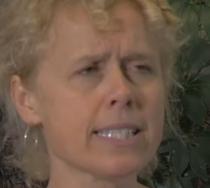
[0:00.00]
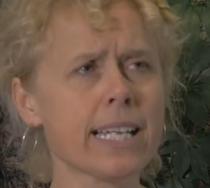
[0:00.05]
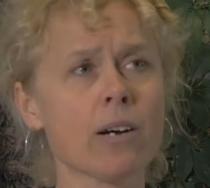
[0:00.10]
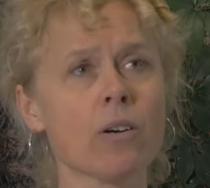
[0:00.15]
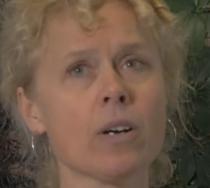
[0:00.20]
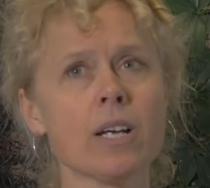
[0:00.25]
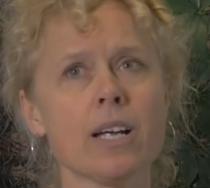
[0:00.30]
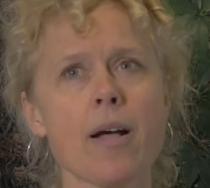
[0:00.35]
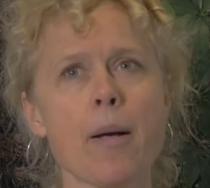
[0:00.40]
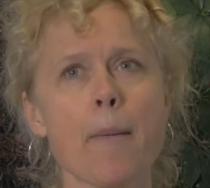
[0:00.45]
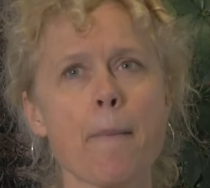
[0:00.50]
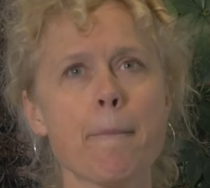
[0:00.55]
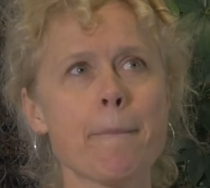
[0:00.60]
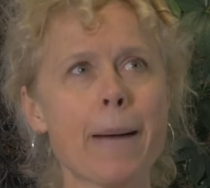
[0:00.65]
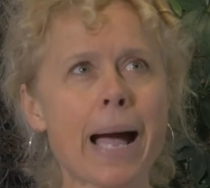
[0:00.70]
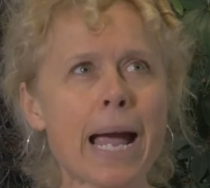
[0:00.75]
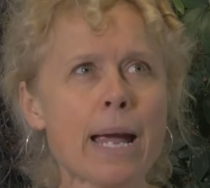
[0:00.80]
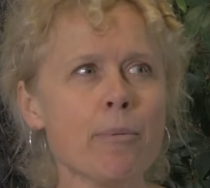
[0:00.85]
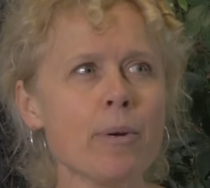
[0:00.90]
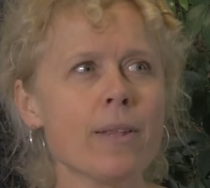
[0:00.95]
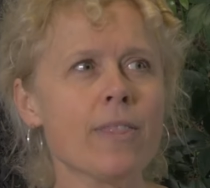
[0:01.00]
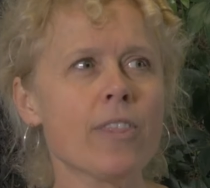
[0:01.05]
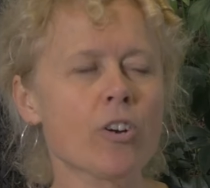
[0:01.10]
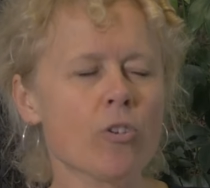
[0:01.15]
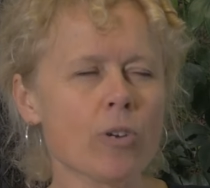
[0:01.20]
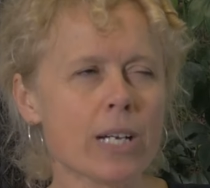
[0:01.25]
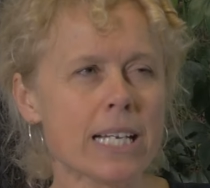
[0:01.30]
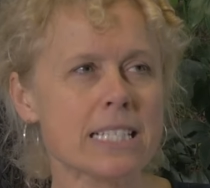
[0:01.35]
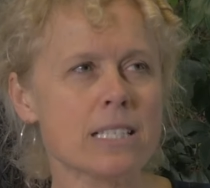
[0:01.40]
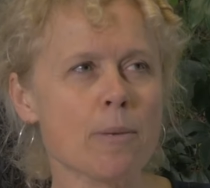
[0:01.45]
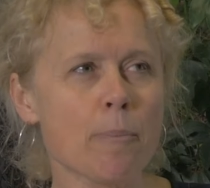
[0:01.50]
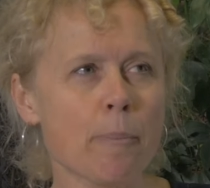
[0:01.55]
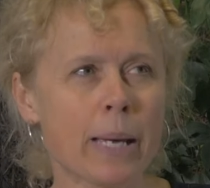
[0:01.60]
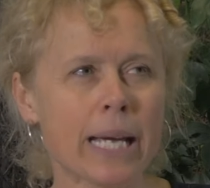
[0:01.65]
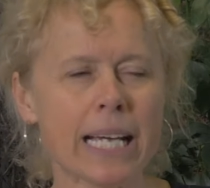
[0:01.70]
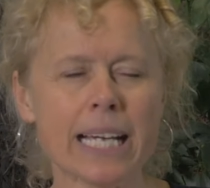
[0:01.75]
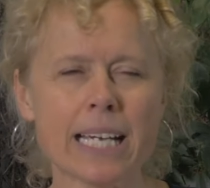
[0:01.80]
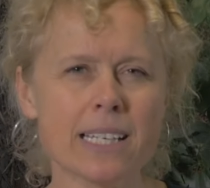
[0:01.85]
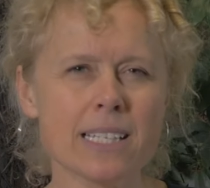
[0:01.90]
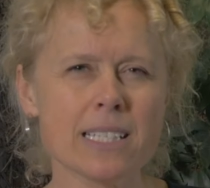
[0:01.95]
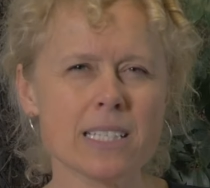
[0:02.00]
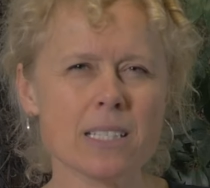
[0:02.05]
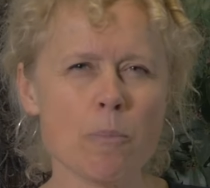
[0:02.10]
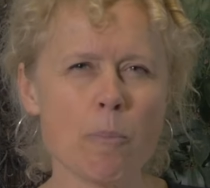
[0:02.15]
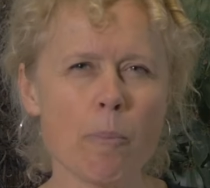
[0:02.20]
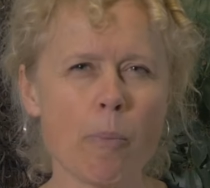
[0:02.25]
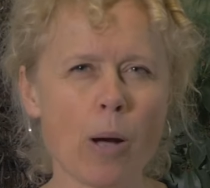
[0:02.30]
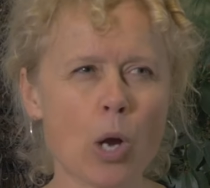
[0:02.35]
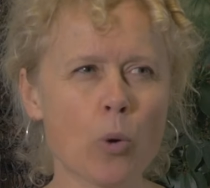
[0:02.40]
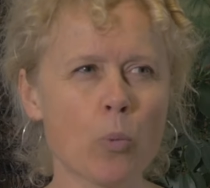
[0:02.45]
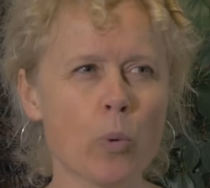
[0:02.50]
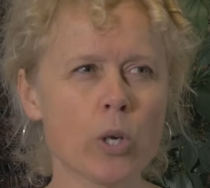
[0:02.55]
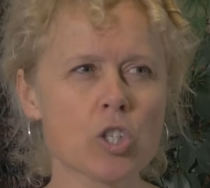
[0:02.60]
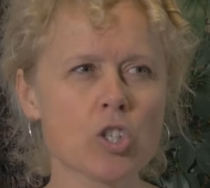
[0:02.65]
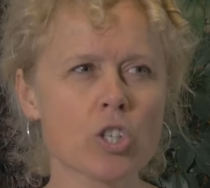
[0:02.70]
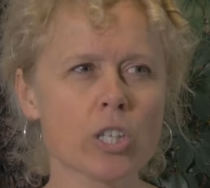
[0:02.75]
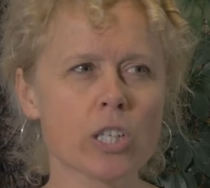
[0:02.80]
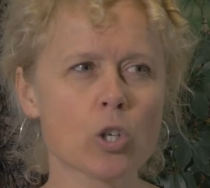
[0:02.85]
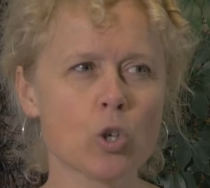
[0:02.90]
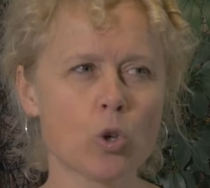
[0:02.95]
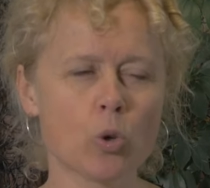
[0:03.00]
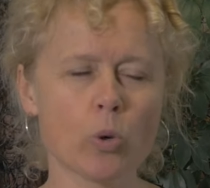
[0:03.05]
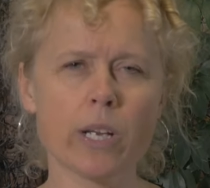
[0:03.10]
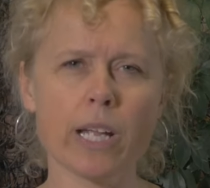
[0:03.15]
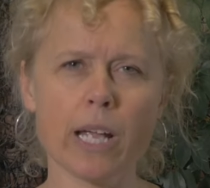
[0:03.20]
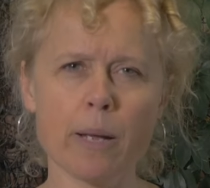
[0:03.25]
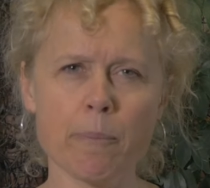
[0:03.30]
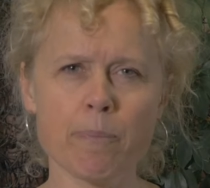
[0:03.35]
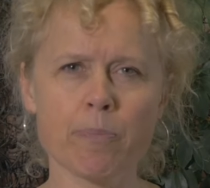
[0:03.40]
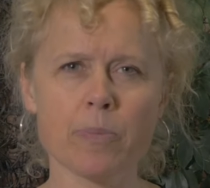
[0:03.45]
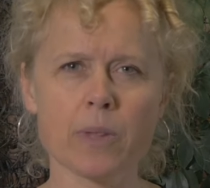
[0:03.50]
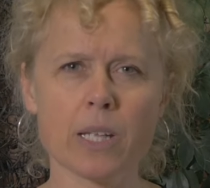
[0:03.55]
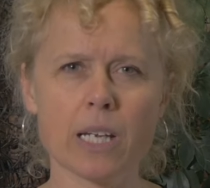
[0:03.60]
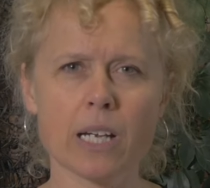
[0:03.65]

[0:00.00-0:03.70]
Now, maybe there is a mechanism by which it could